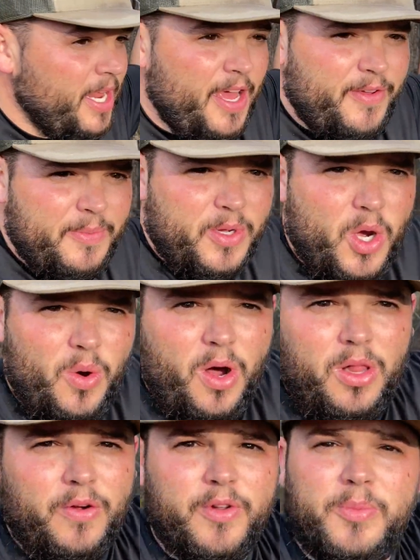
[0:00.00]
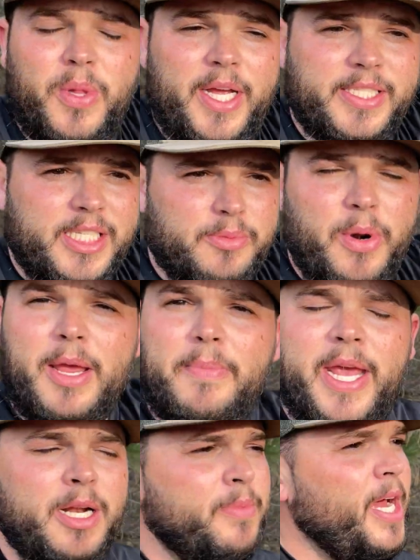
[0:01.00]
have him go all over the place and spray
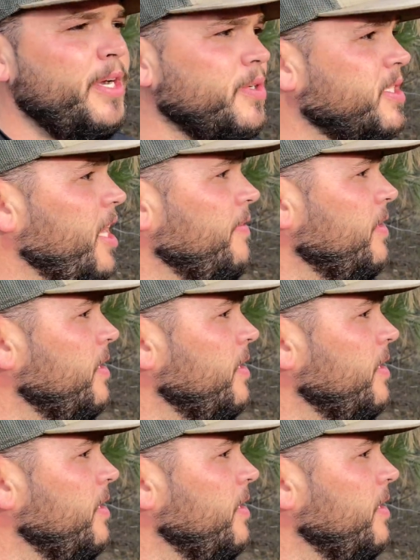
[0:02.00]
Batum 907.